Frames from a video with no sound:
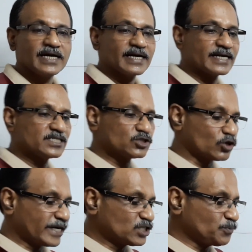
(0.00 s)
rests
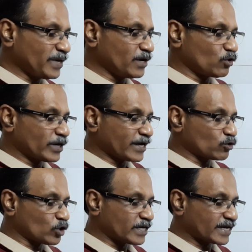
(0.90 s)
on HP on a
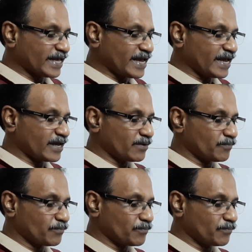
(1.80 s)
corner A.